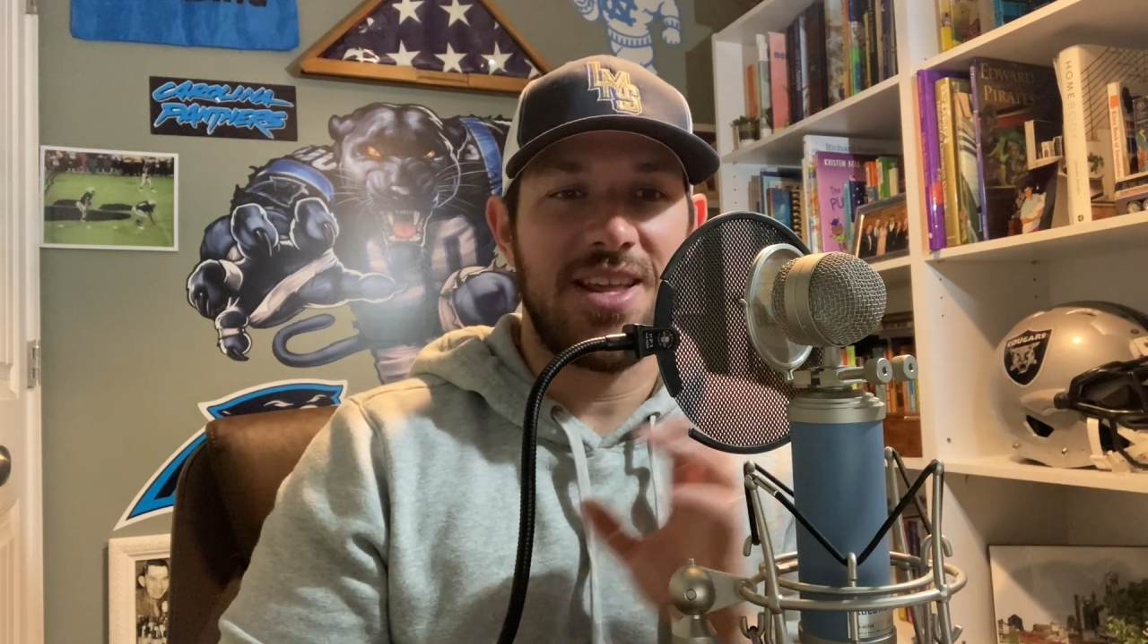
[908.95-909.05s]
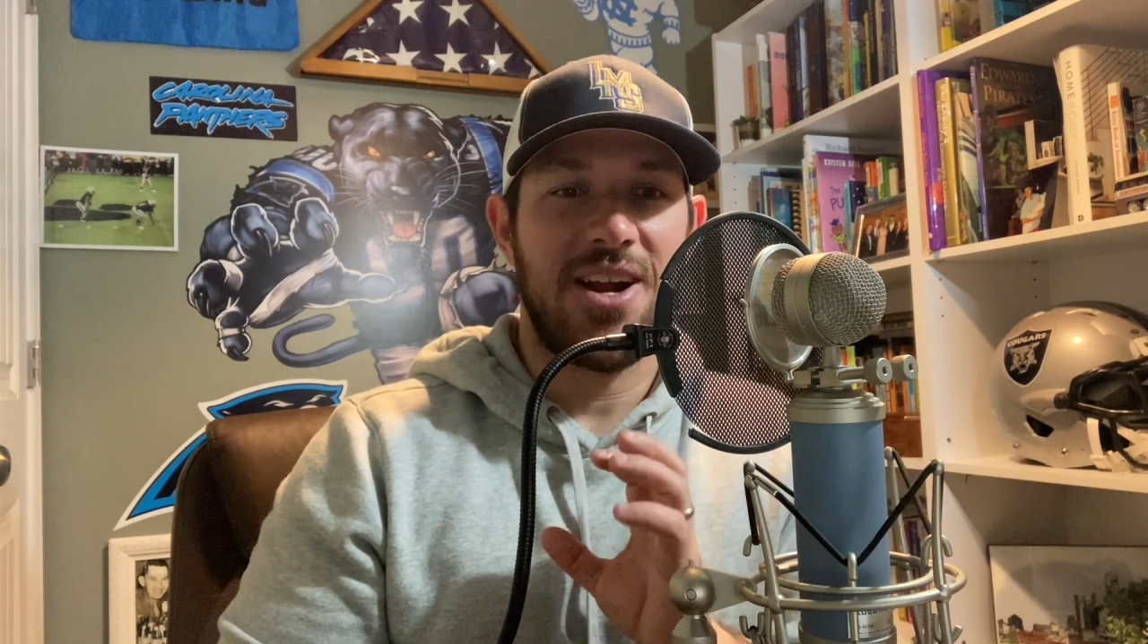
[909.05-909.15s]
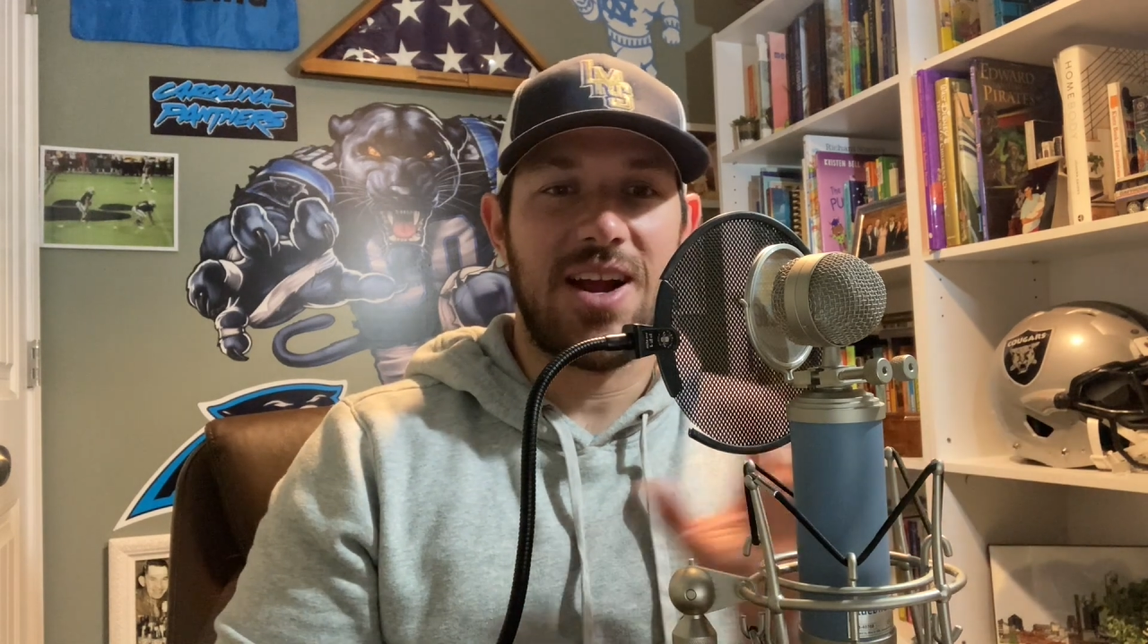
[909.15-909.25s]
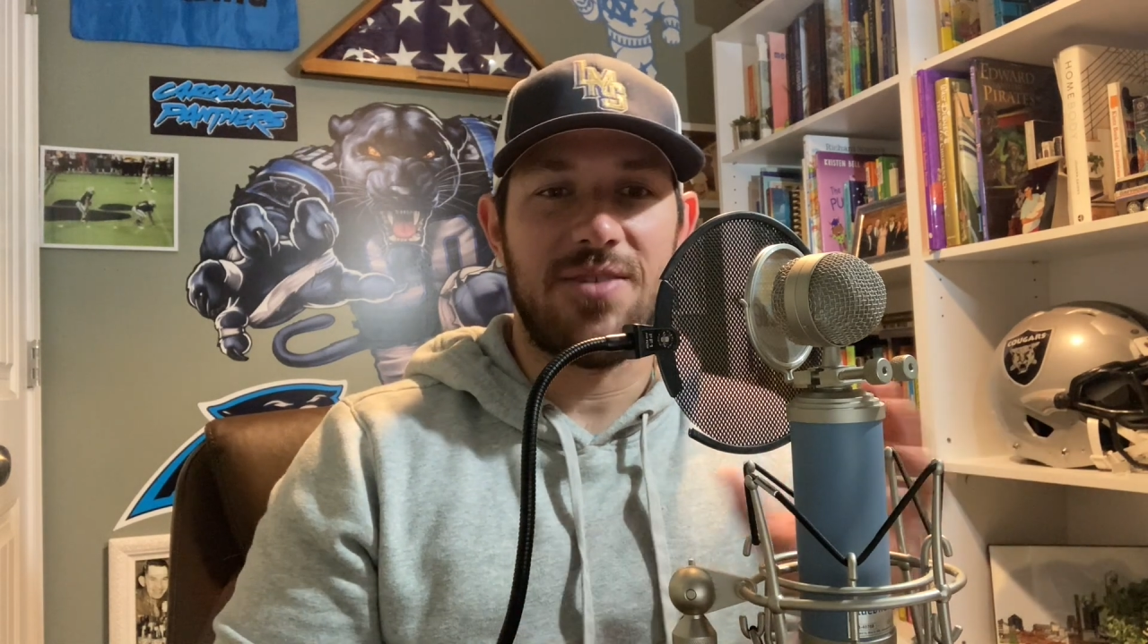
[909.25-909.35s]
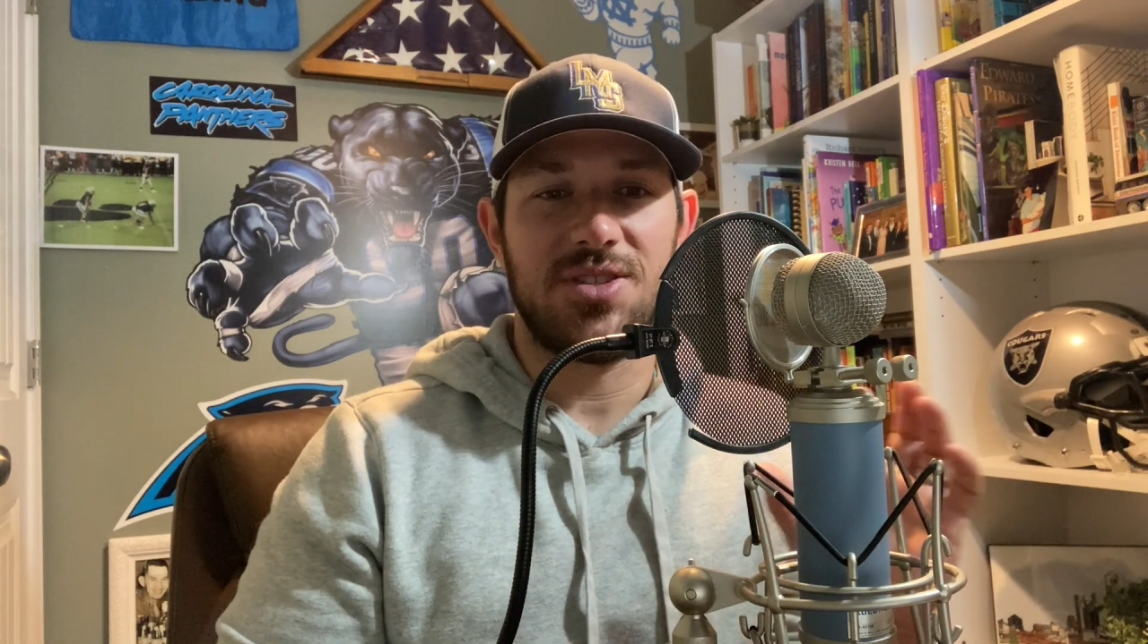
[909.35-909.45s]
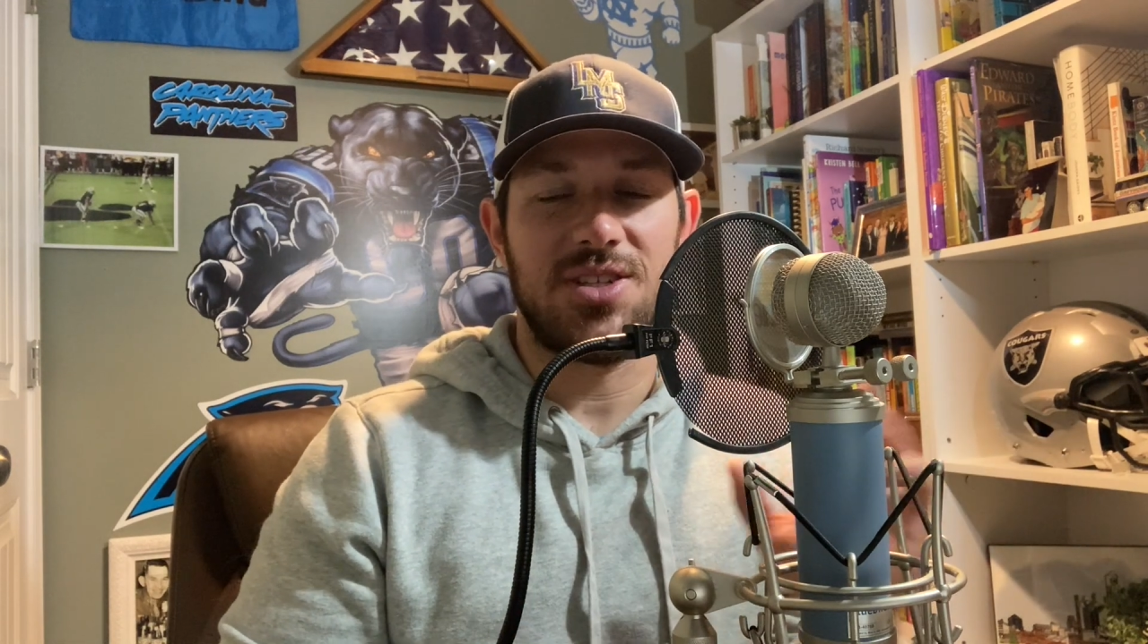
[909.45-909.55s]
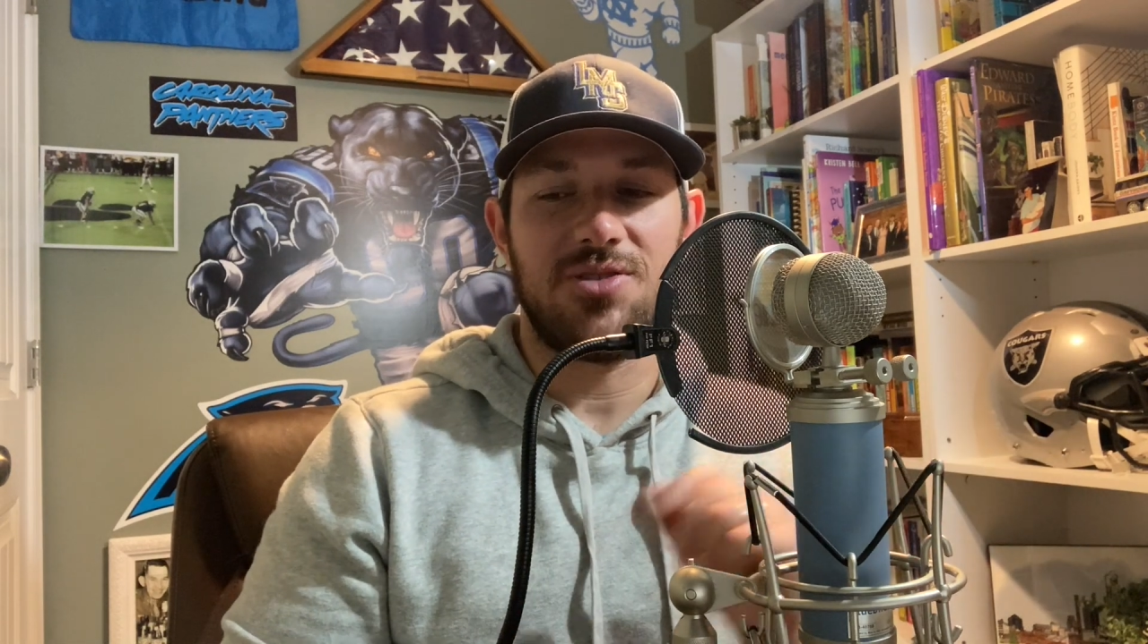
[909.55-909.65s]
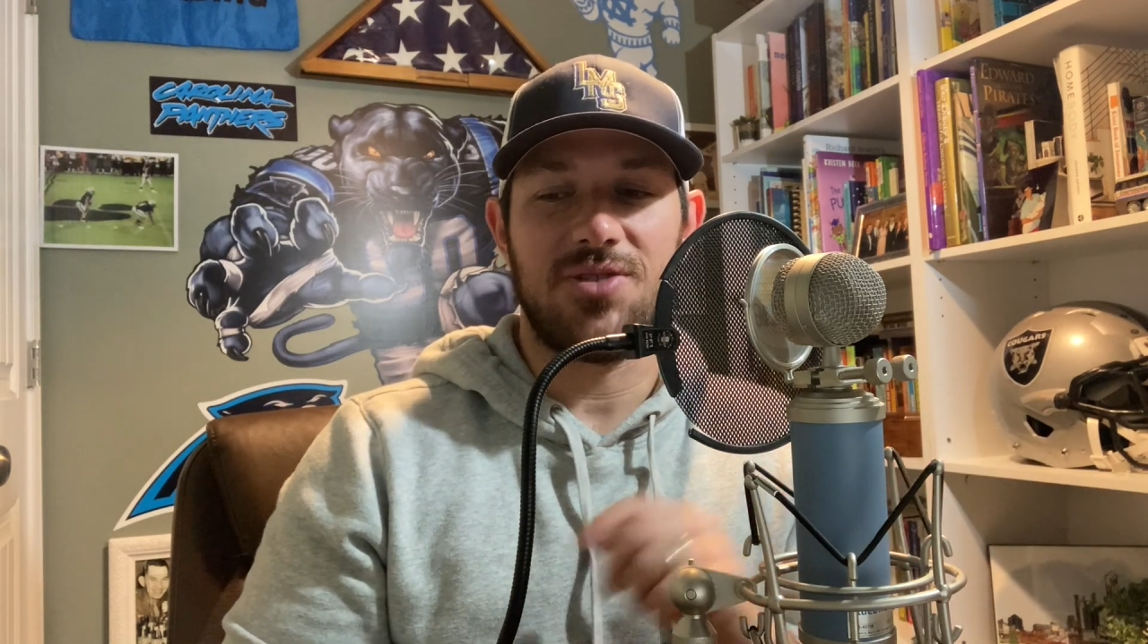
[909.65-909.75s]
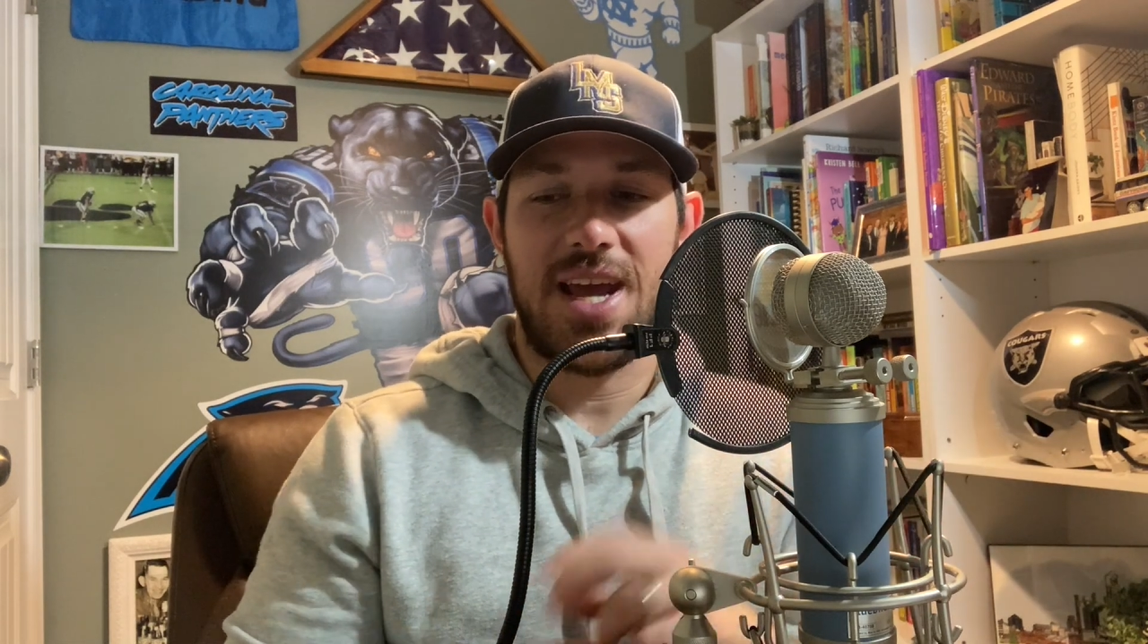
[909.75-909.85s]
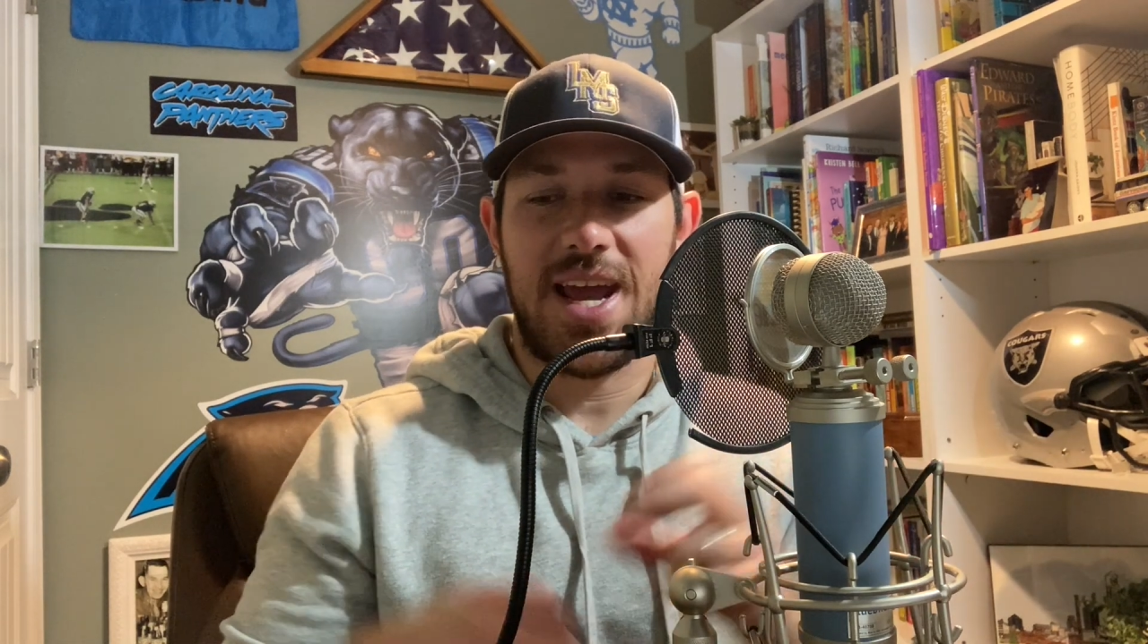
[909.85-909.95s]
there every single
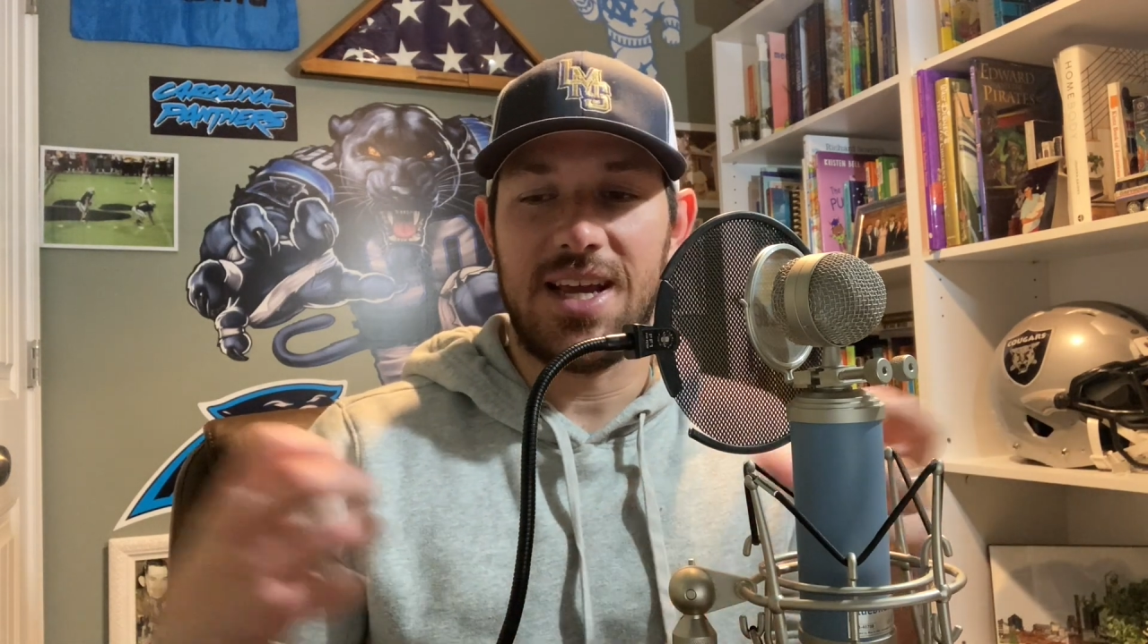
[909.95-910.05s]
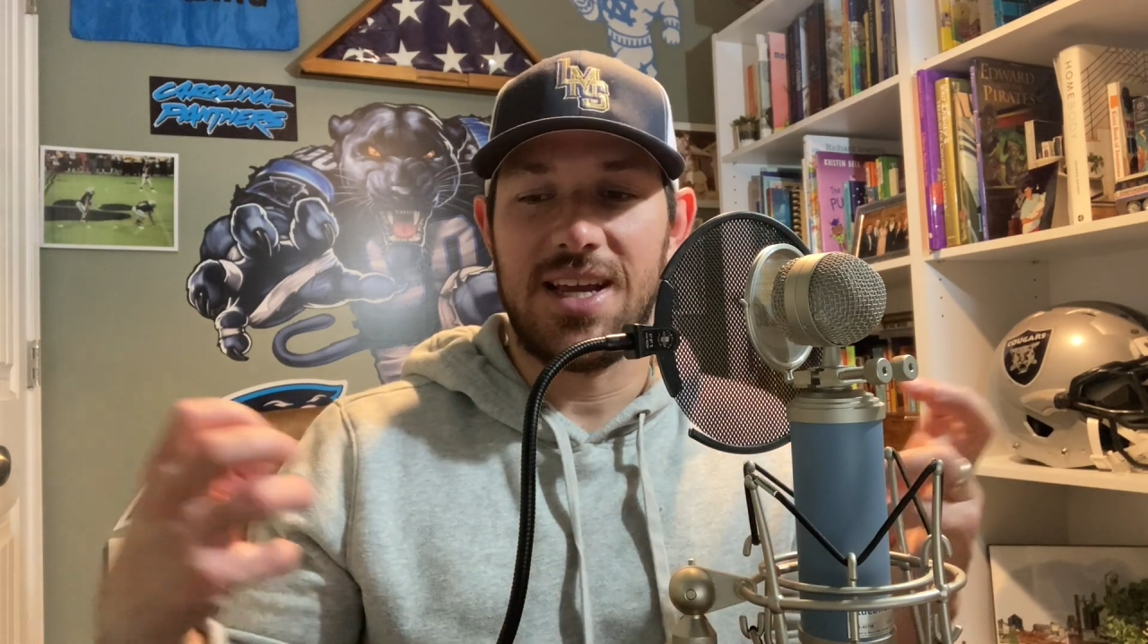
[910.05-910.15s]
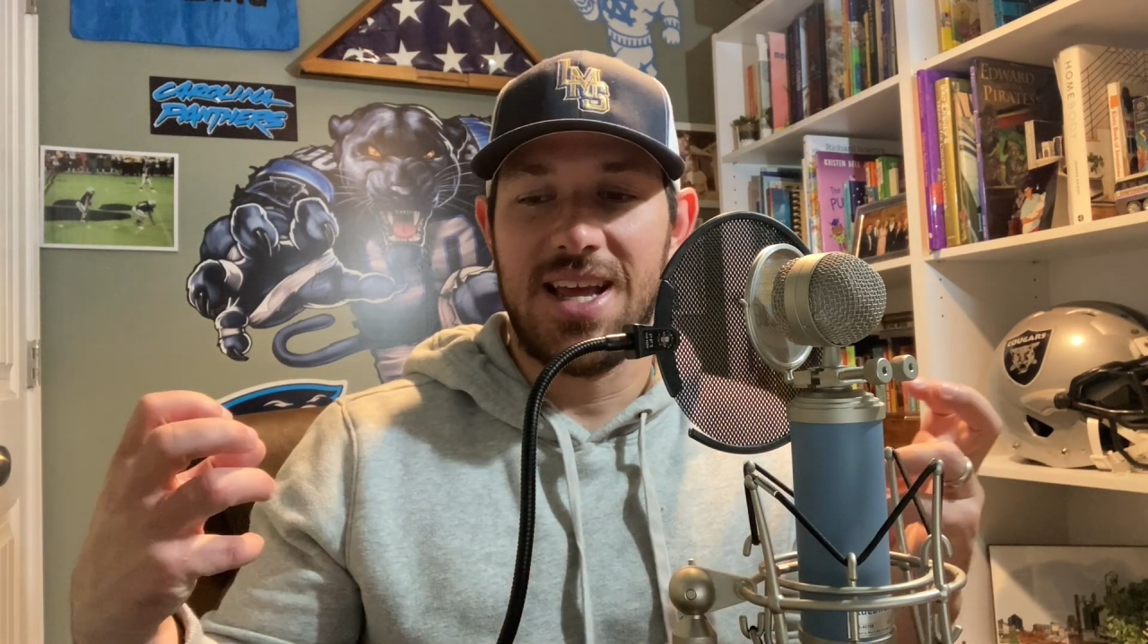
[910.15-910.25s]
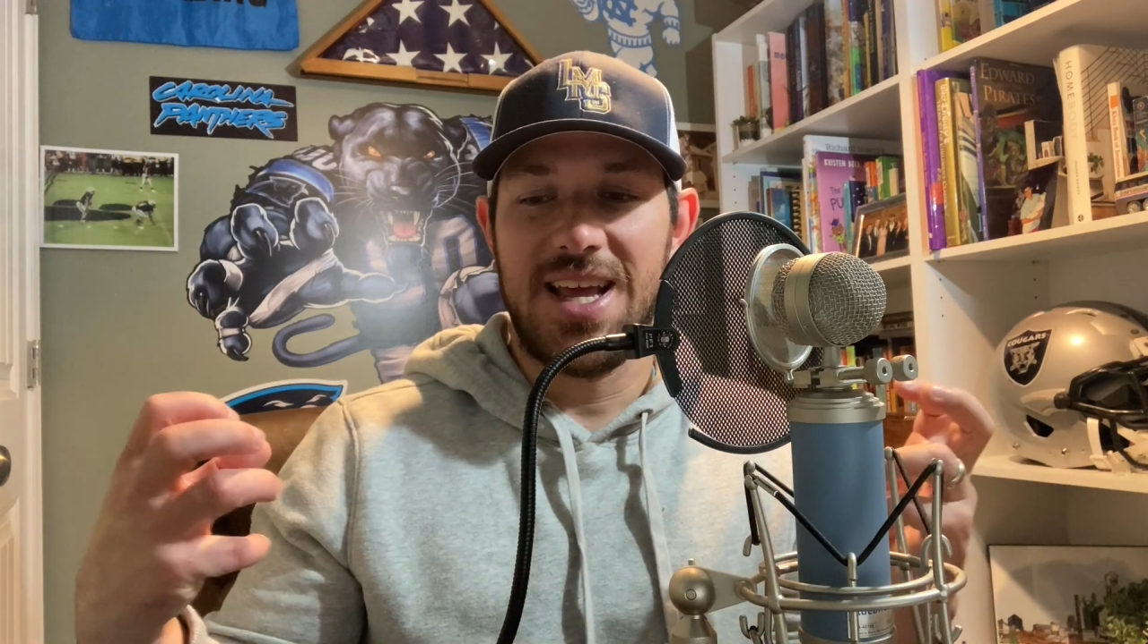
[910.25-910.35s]
day,